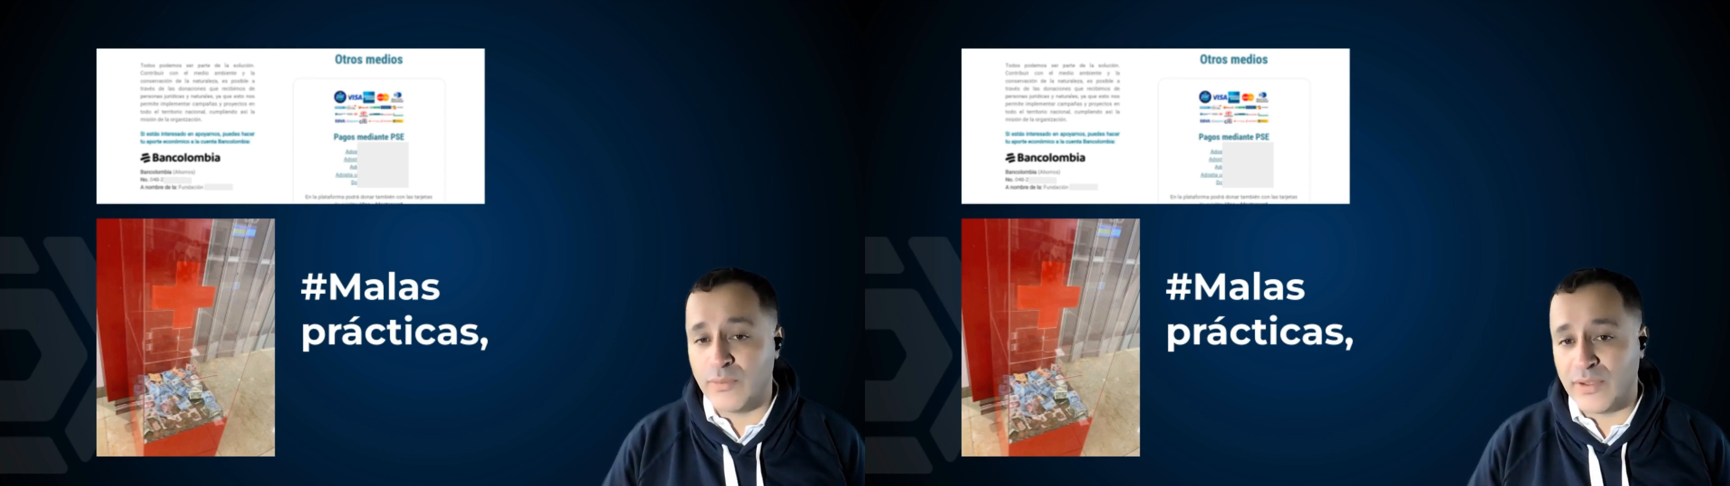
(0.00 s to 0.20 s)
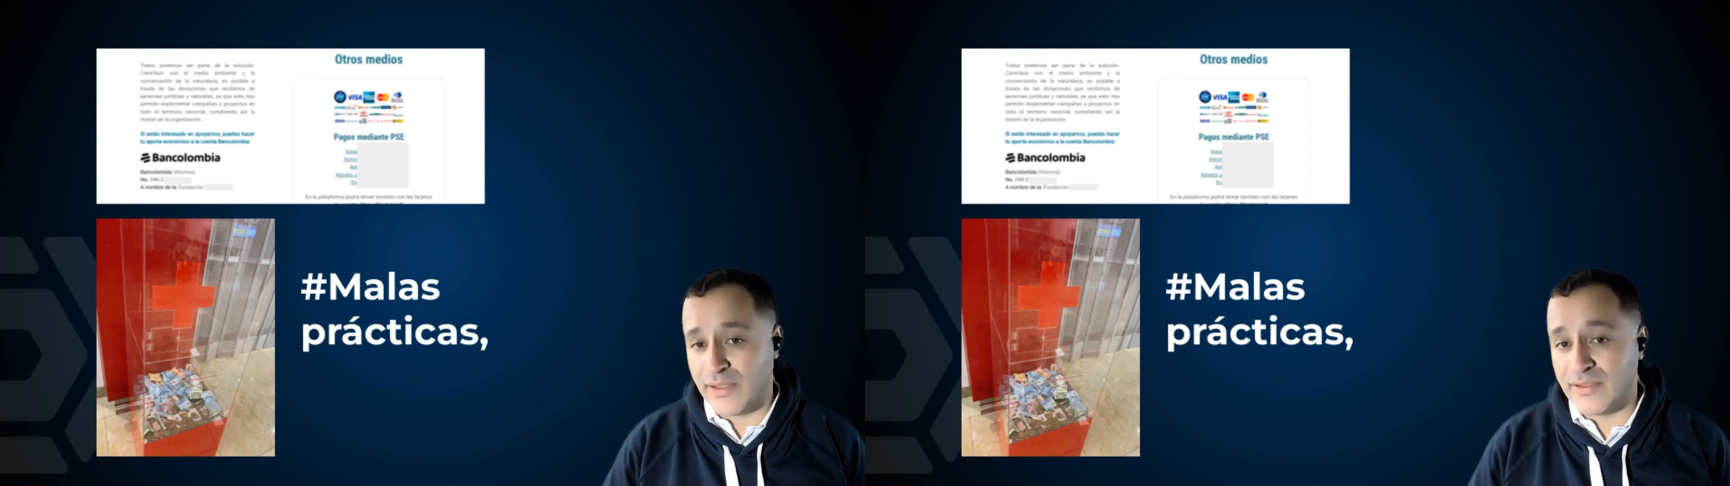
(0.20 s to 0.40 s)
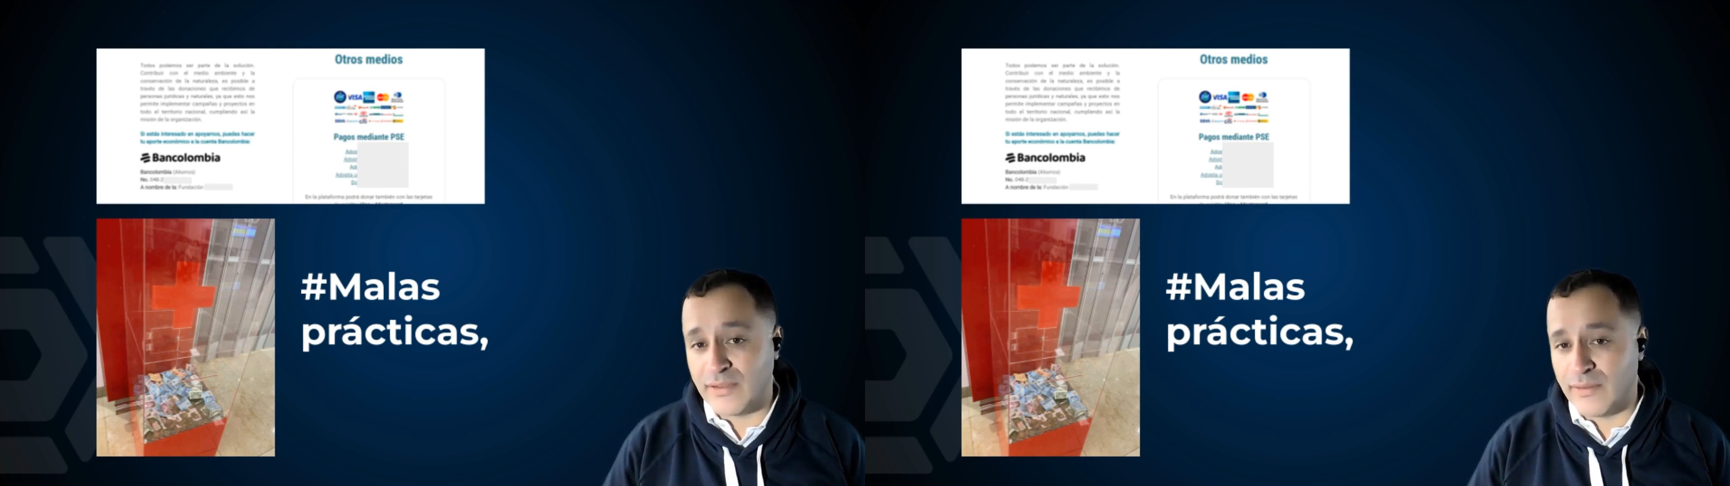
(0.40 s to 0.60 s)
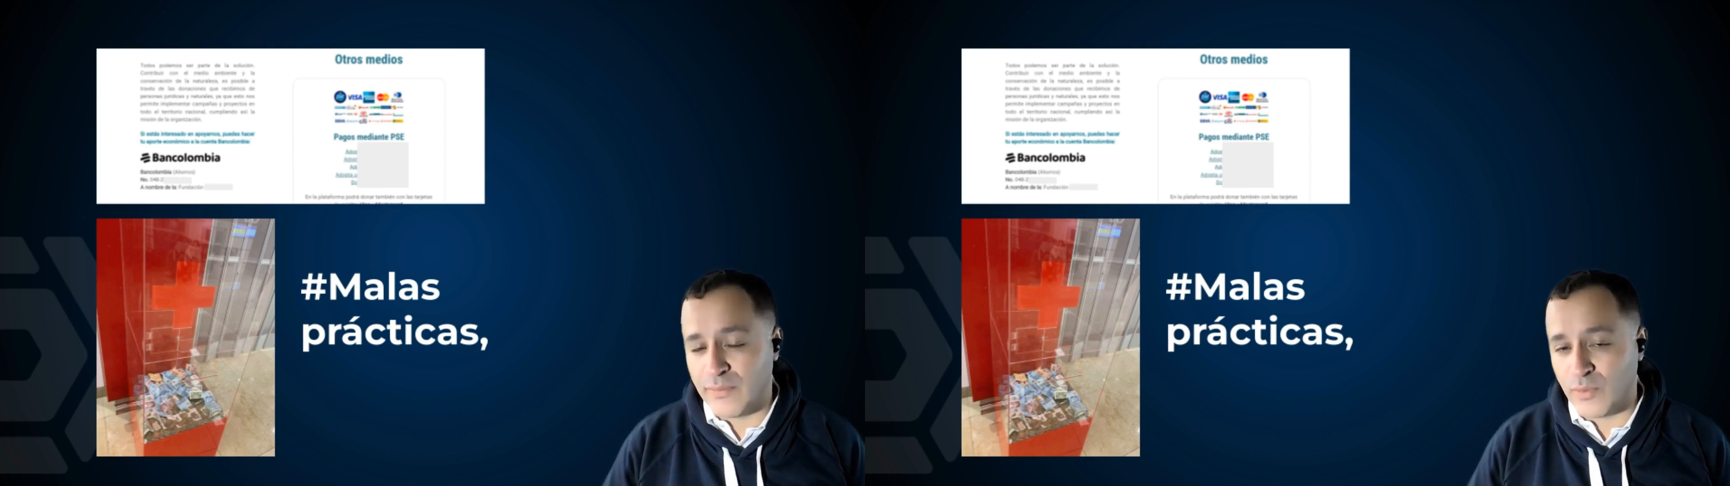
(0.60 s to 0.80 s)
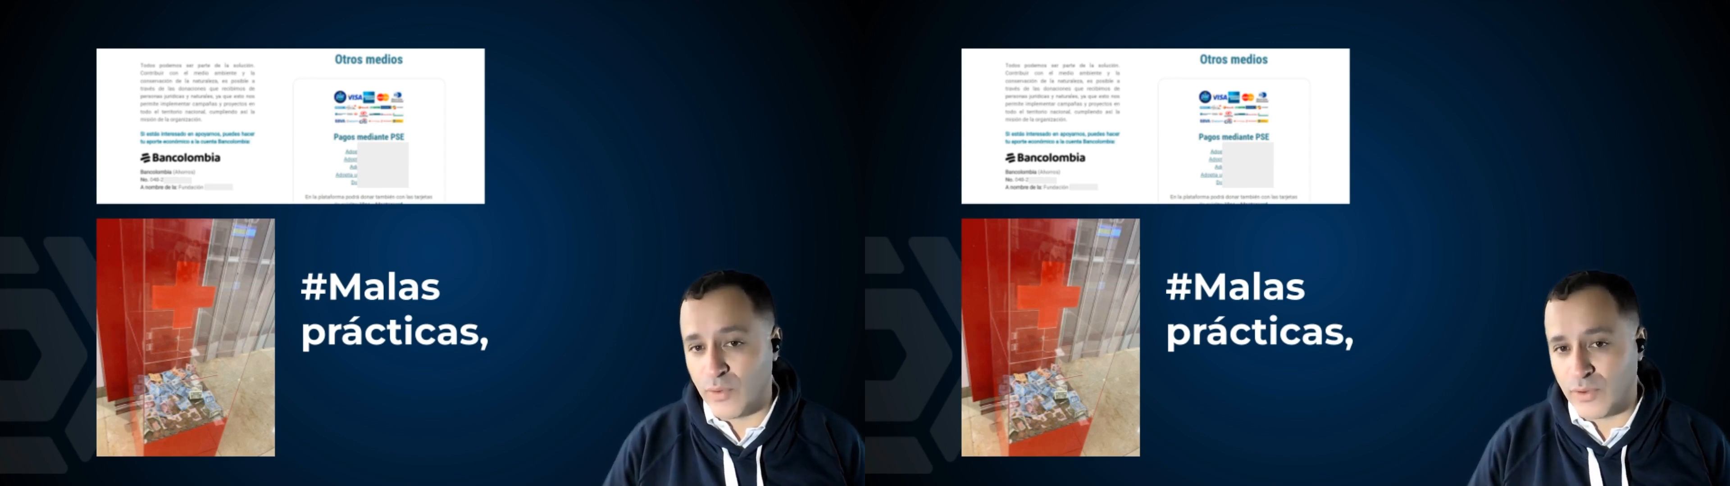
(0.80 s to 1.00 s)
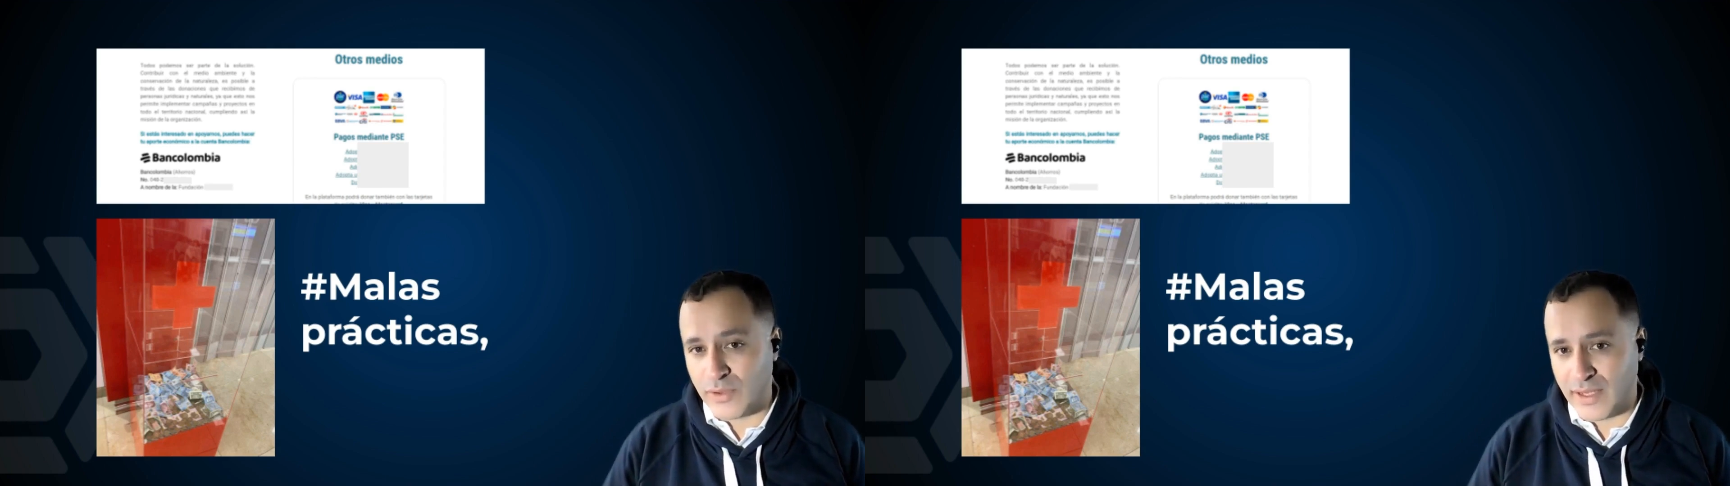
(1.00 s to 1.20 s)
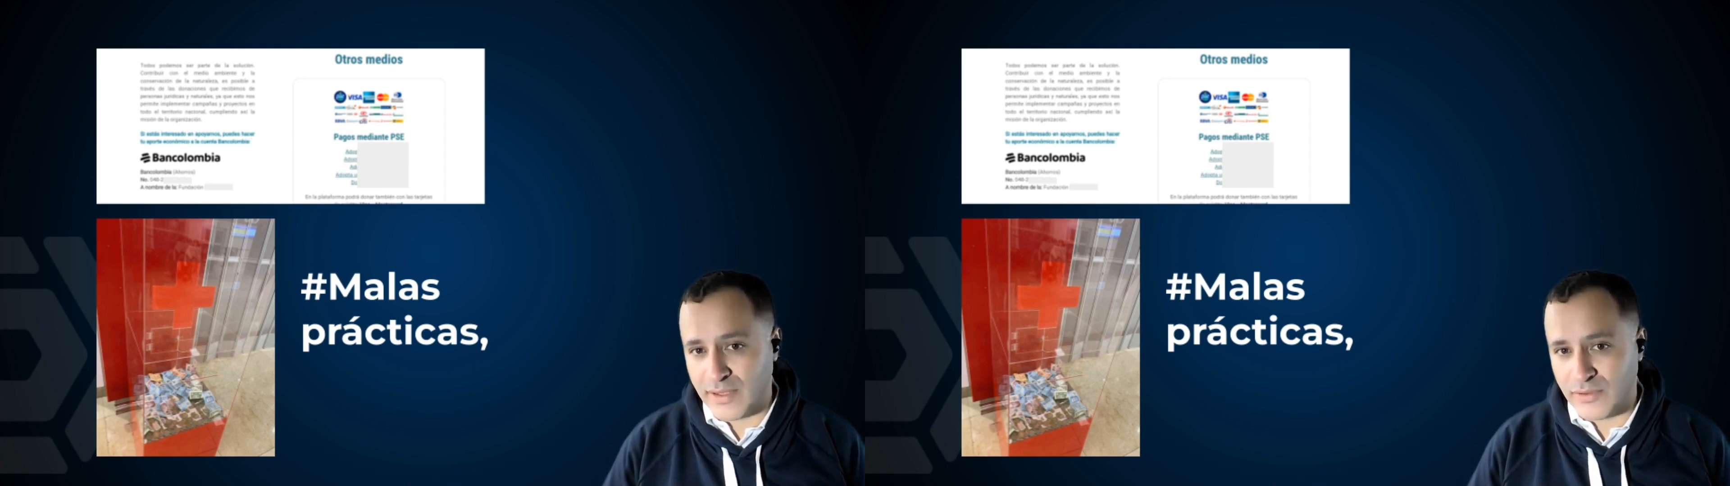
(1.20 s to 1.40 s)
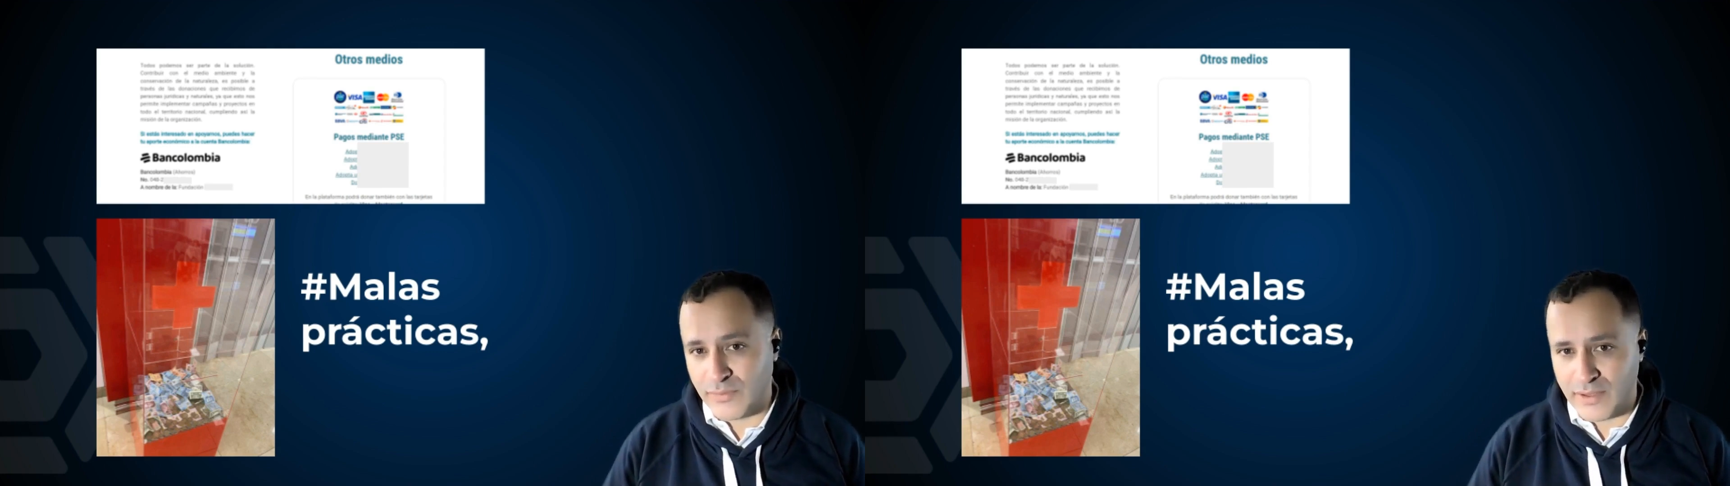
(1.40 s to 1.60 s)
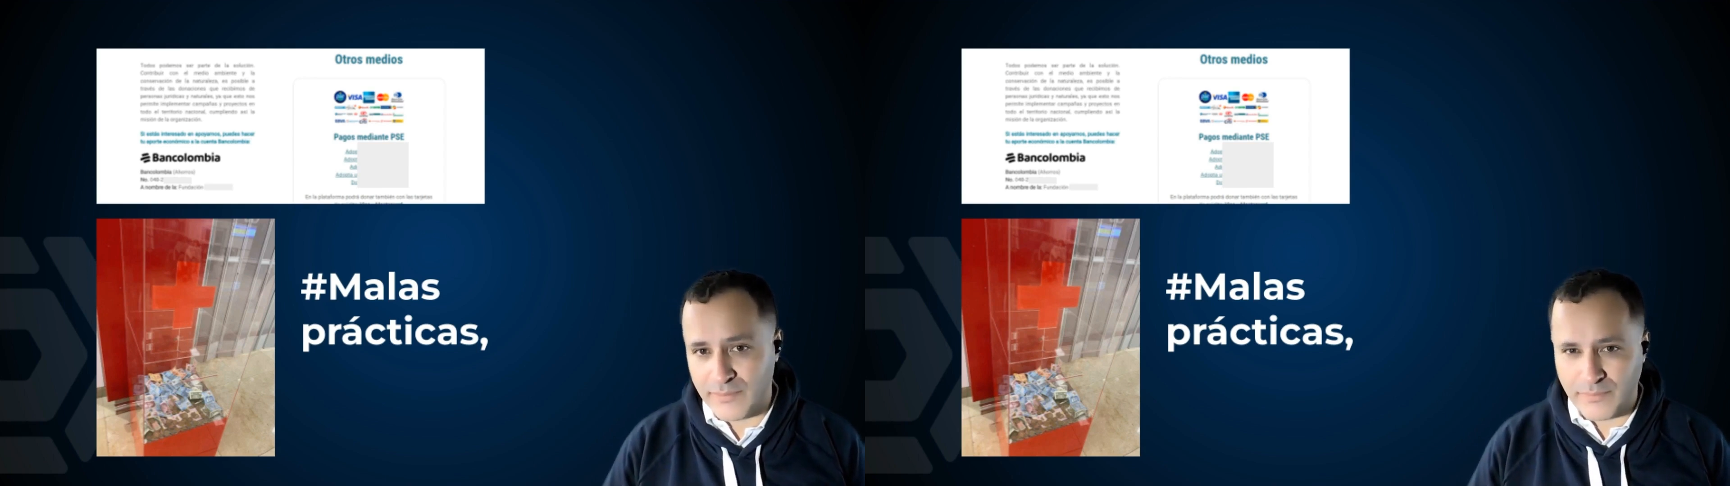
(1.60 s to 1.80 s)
which is who donated to me?